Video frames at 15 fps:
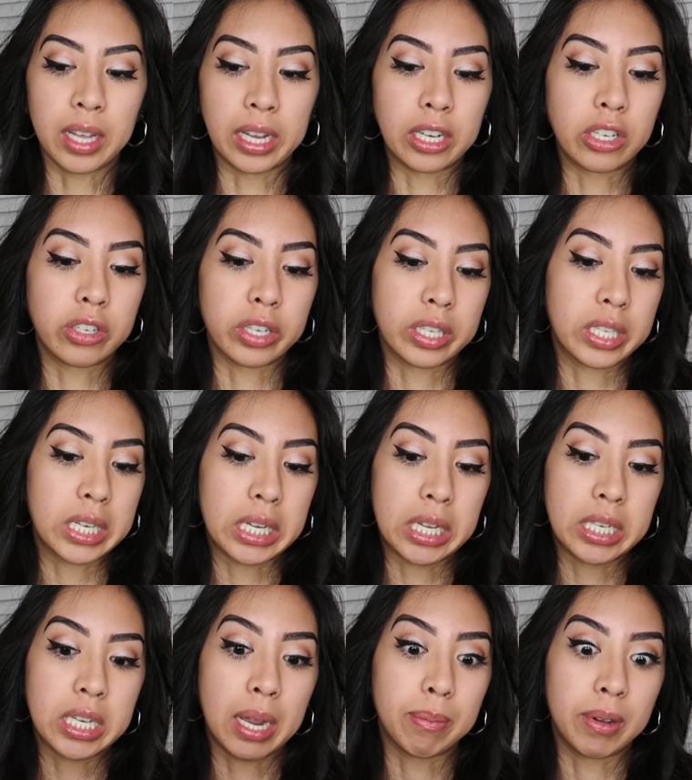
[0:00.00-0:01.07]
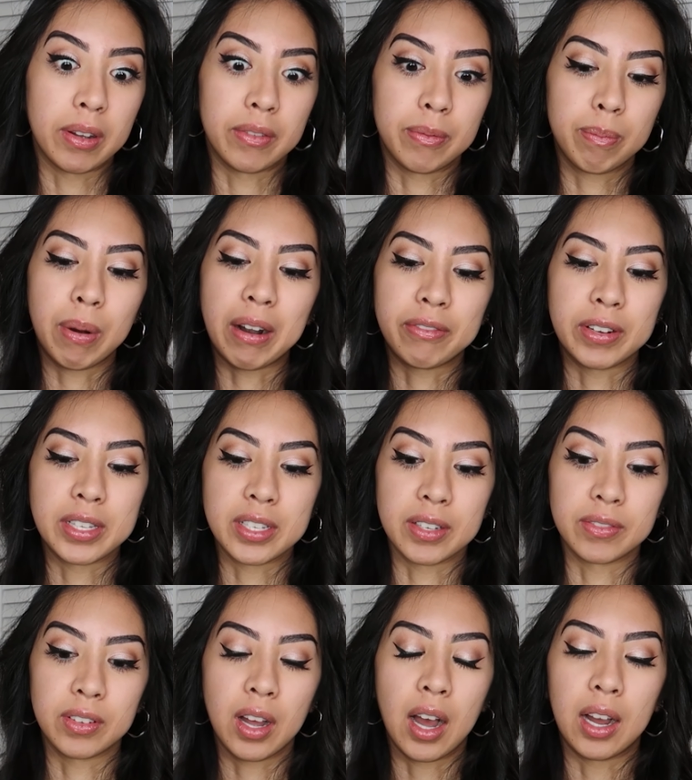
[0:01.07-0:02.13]
like just a type of preference
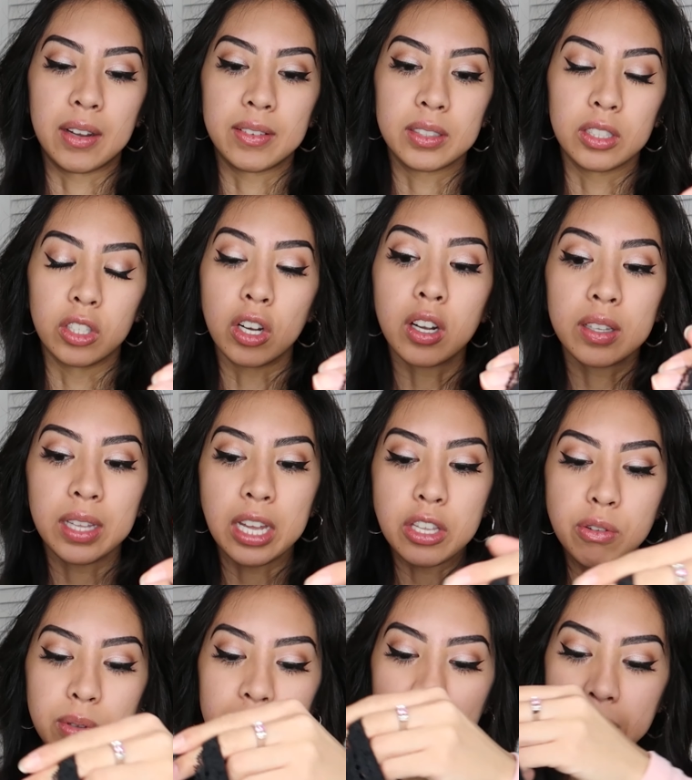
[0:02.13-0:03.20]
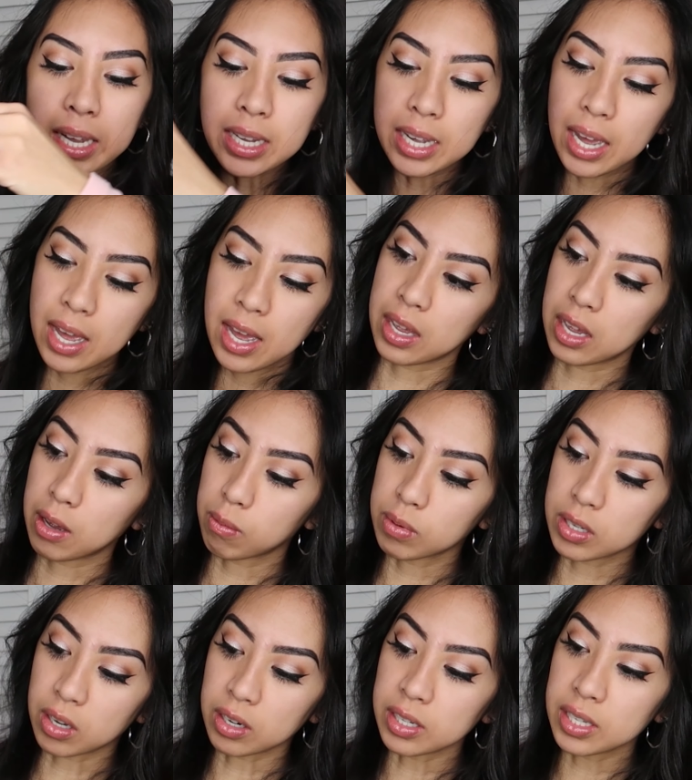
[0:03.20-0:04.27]
of look that you would like. It
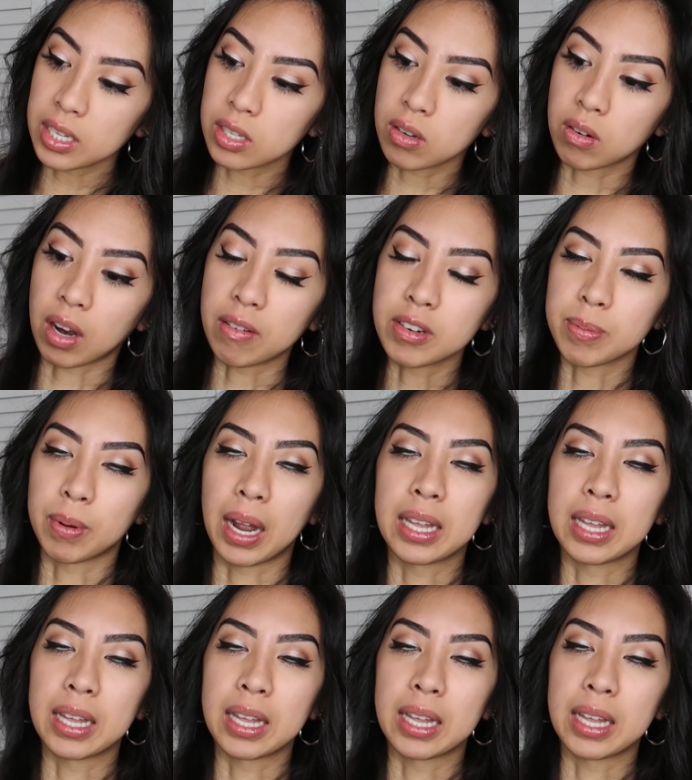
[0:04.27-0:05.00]
was honestly so comfortable.